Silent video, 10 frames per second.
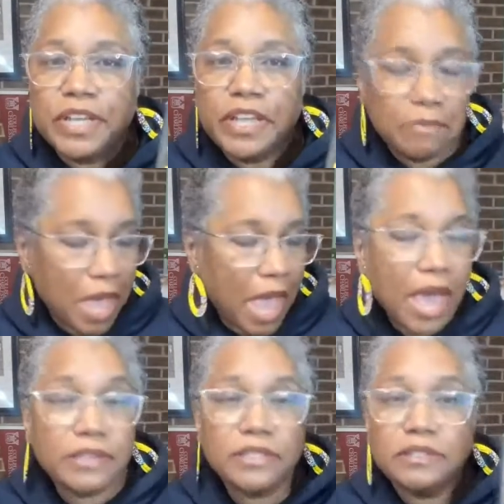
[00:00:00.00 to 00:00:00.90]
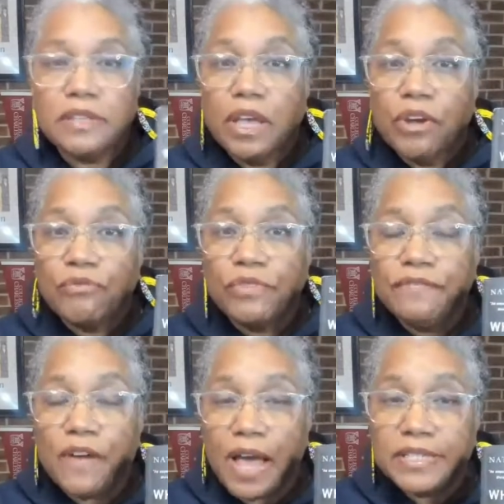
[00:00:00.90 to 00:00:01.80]
Tatum, has
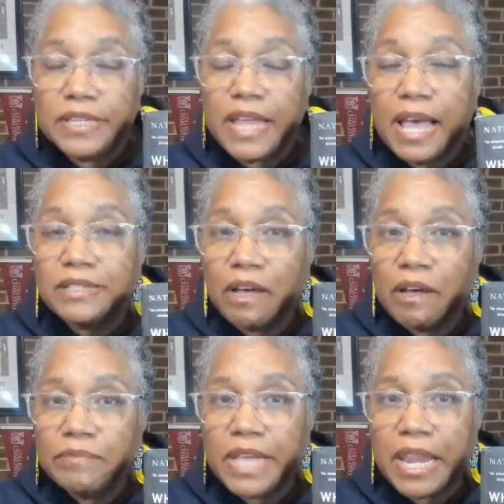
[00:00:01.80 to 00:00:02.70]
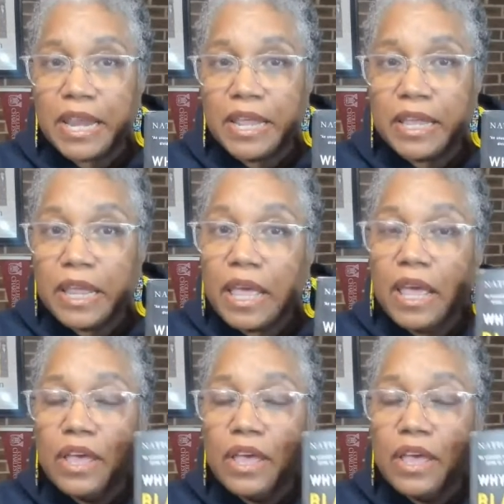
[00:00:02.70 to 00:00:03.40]
revised it, has updated it.